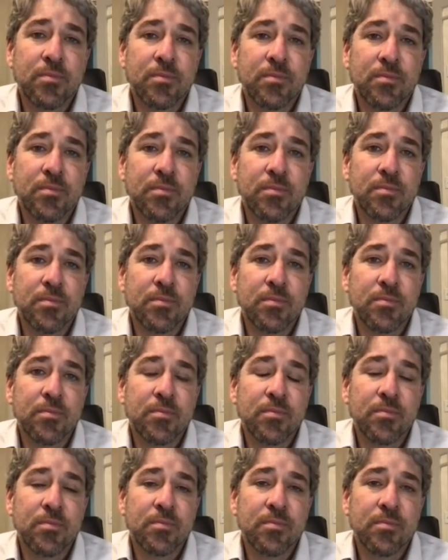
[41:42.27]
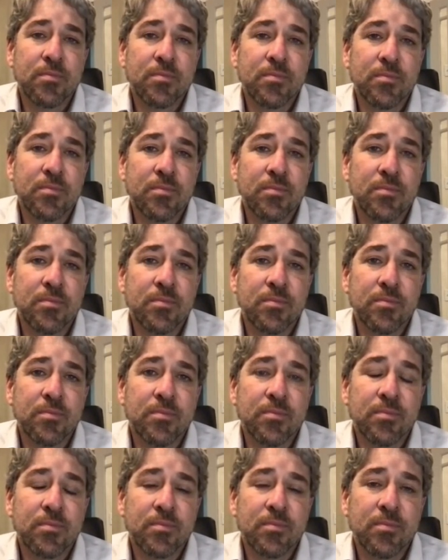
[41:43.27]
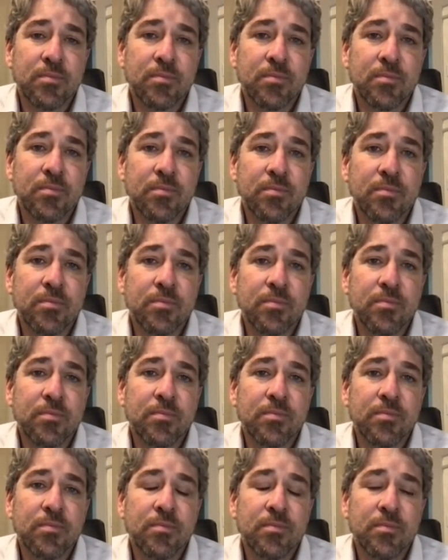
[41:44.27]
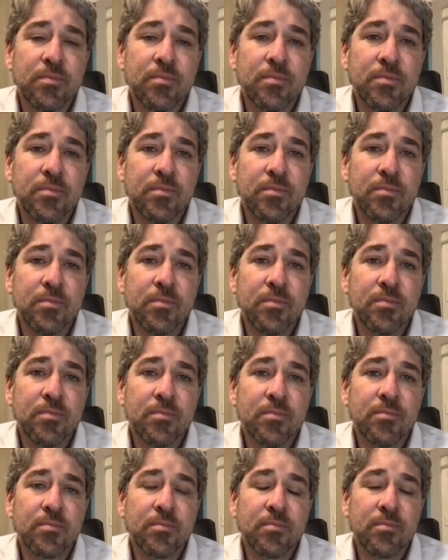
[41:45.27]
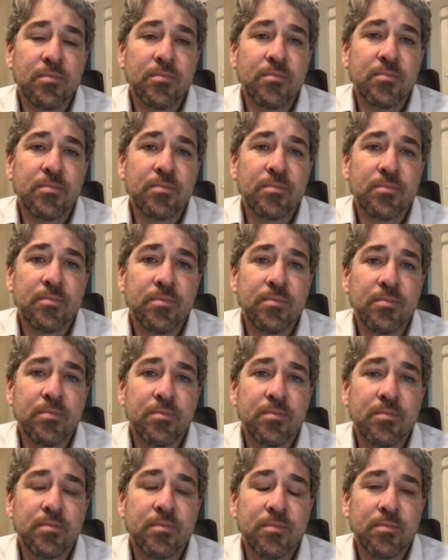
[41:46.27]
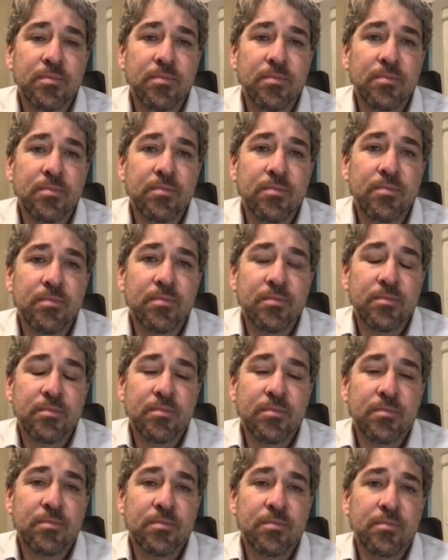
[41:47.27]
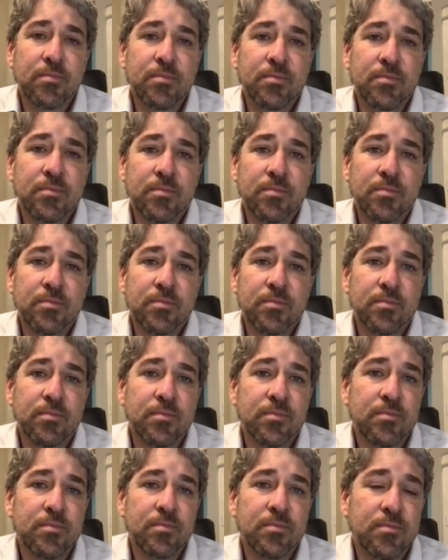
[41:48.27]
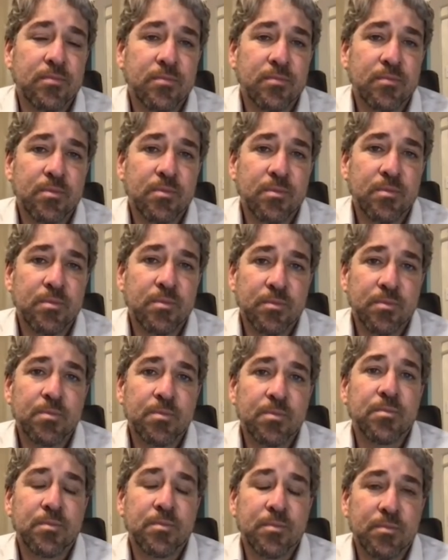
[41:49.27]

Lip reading: This person isn't speaking.